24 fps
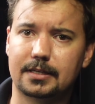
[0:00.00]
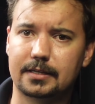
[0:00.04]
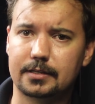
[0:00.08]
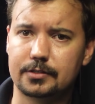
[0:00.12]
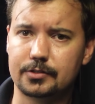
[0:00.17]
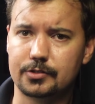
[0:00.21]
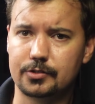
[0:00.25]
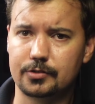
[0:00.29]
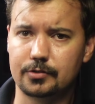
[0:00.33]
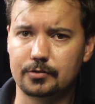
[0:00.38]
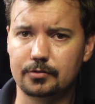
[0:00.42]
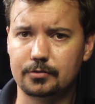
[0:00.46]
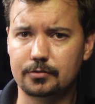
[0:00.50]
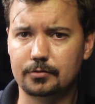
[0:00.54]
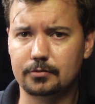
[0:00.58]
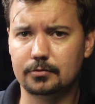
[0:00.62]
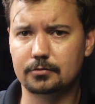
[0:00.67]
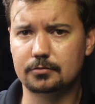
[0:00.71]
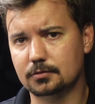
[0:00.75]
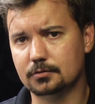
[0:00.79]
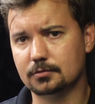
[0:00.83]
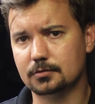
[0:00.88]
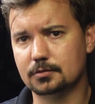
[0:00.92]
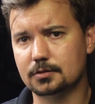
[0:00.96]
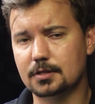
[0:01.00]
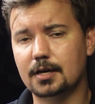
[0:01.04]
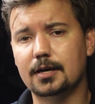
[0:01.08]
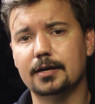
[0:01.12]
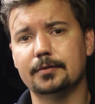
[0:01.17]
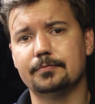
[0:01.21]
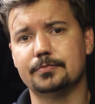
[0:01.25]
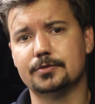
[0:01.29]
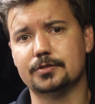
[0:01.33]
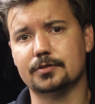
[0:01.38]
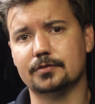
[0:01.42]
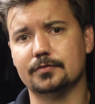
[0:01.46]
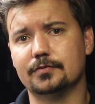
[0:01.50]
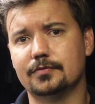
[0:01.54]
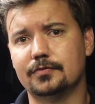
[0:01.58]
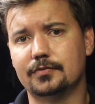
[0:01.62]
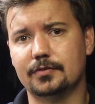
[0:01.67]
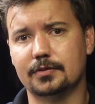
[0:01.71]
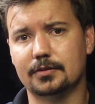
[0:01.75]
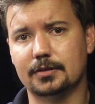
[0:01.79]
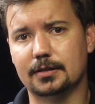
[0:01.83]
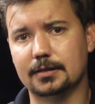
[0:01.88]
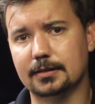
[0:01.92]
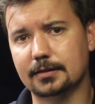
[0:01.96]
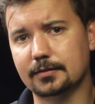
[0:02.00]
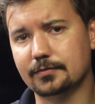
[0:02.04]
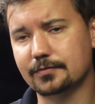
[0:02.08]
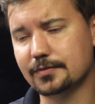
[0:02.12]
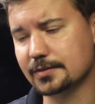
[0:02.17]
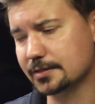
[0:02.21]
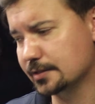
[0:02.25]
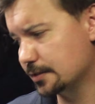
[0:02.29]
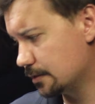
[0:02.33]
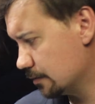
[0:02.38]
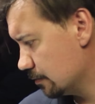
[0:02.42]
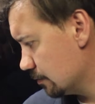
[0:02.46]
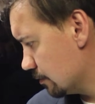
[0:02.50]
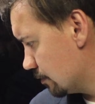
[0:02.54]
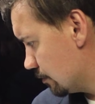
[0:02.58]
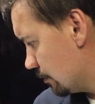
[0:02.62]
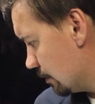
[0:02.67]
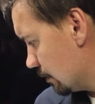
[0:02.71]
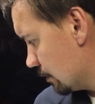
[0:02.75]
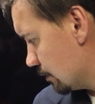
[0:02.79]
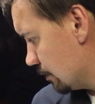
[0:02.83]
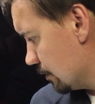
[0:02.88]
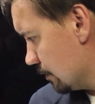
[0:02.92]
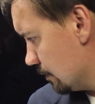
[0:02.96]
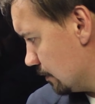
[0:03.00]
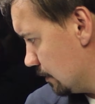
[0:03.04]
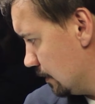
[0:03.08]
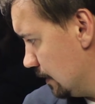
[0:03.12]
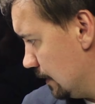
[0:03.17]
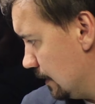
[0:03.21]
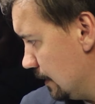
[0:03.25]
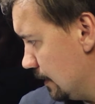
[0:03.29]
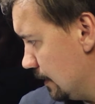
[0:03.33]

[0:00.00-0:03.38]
get 2 types of physical structures: